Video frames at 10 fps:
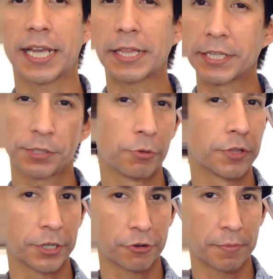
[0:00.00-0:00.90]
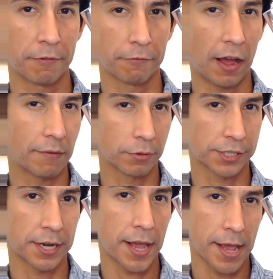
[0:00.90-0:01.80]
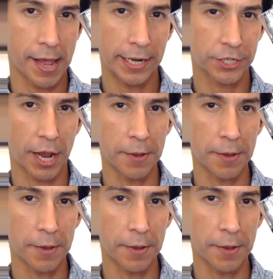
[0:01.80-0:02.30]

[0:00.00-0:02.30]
Daily Smoothing Treatment 5%